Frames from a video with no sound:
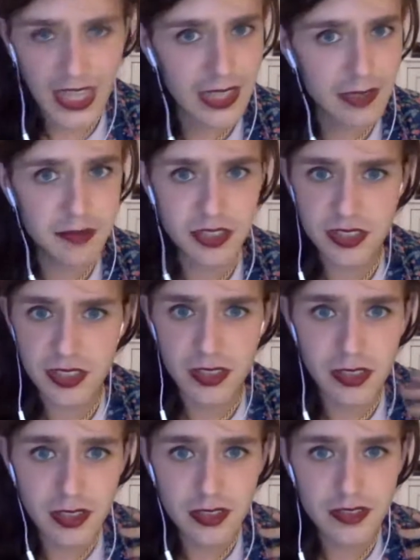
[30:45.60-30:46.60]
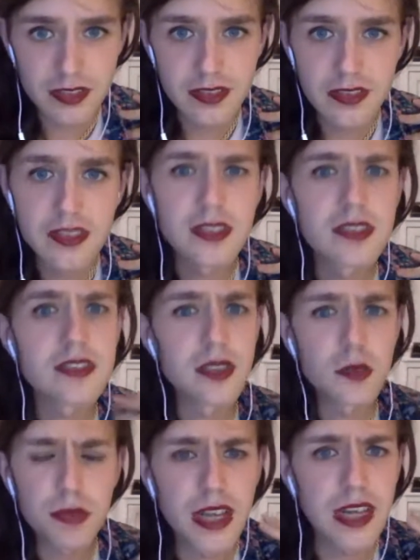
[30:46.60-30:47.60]
I'm still
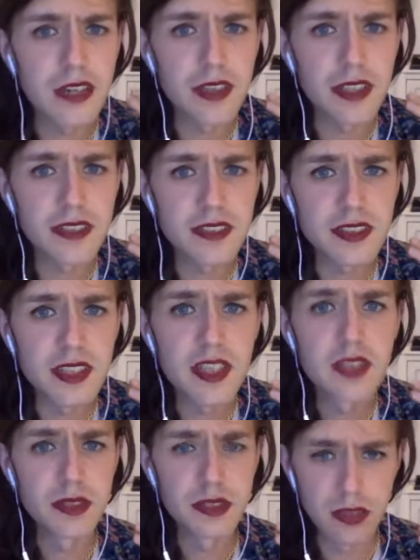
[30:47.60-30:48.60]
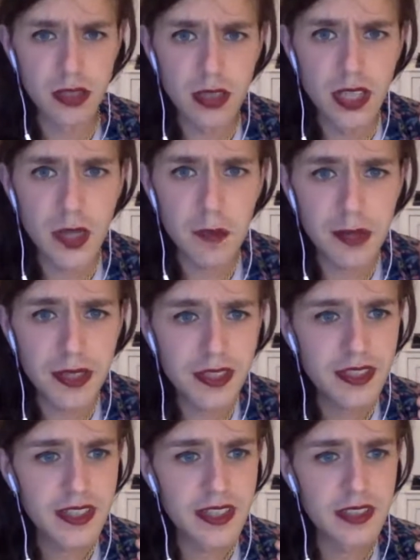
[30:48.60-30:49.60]
so proud of us. We roll up
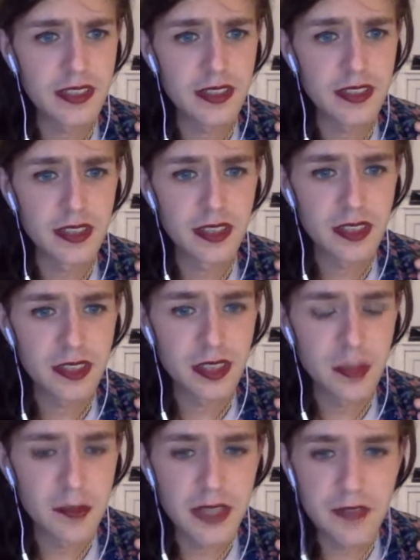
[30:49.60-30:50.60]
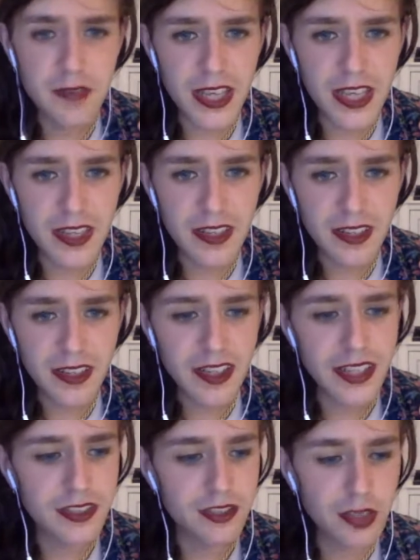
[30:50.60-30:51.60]
in a minivan
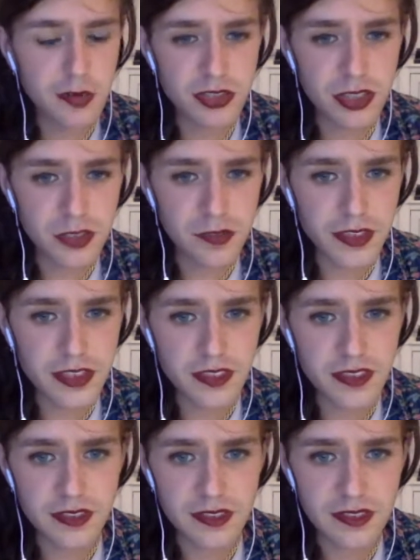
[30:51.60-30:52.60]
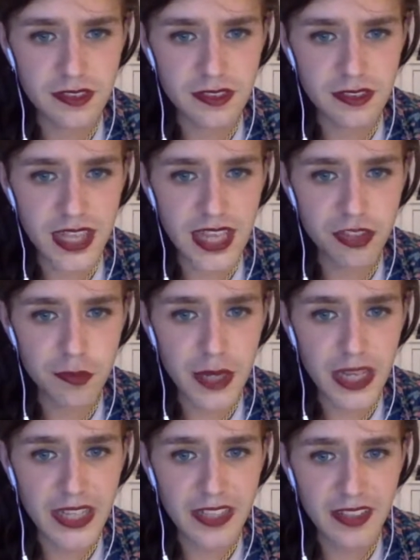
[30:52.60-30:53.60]
and the drummer's girlfriend's
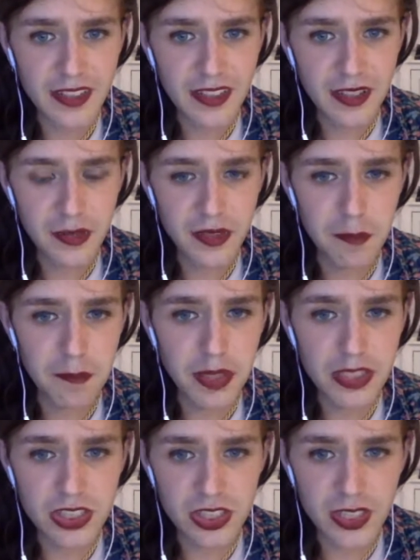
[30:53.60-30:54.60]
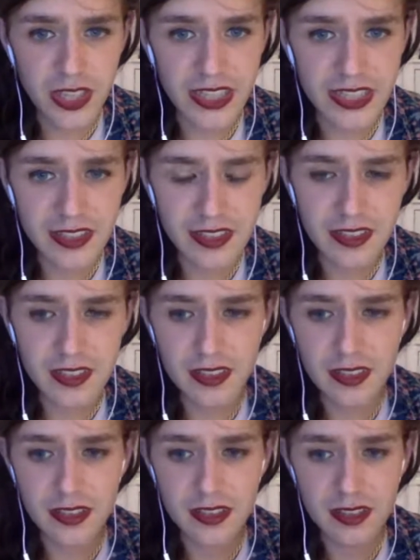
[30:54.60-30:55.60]
hatchback with a bunch of like
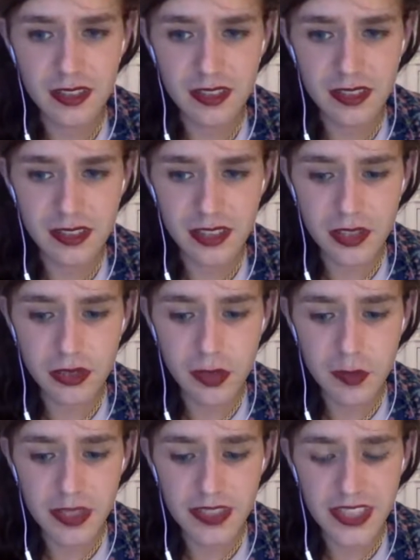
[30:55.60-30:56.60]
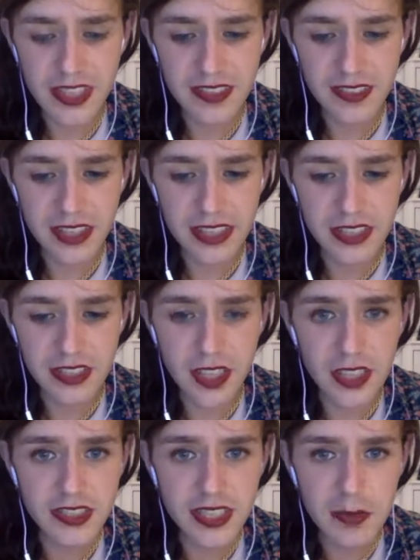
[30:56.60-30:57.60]
equipment that is like
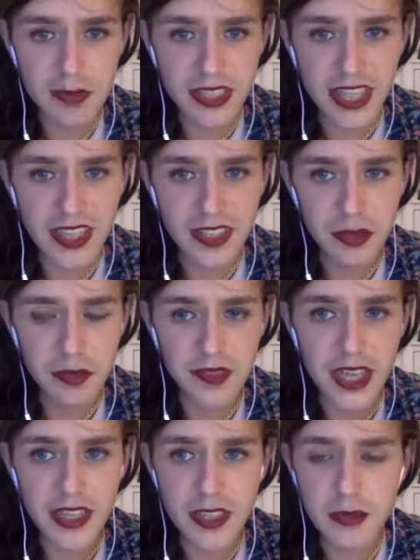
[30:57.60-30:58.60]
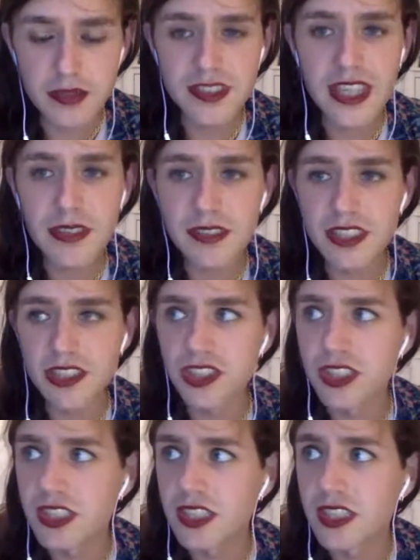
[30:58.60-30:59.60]
duct taped together. We've got no sound
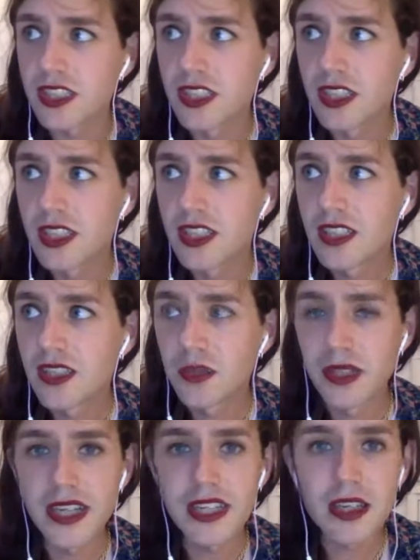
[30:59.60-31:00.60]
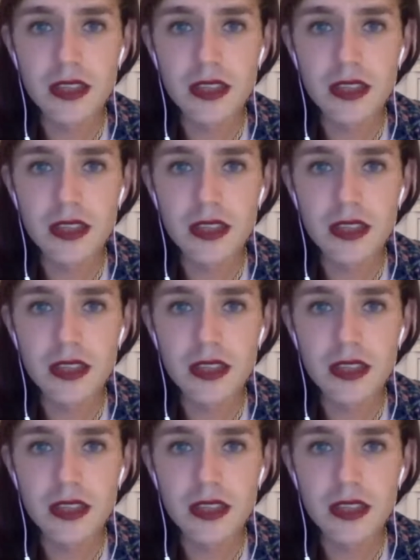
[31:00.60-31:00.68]
engineer. We're at